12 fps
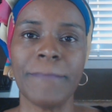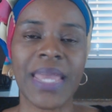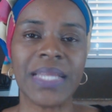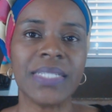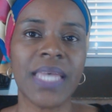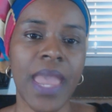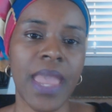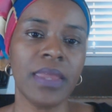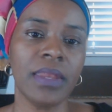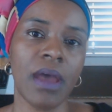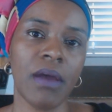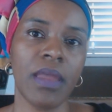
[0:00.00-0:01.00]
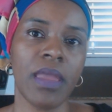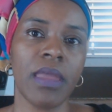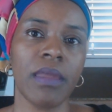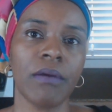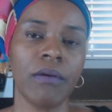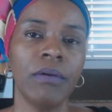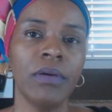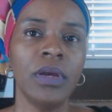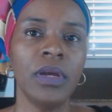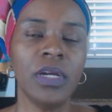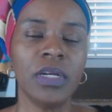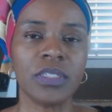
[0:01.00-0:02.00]
maintain our hair
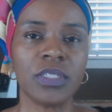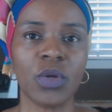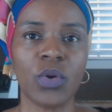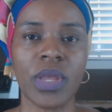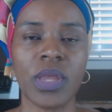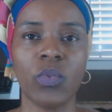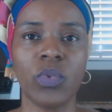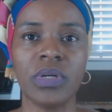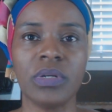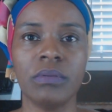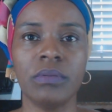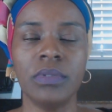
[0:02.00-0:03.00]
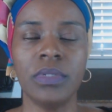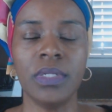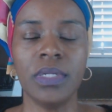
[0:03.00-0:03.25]
so it will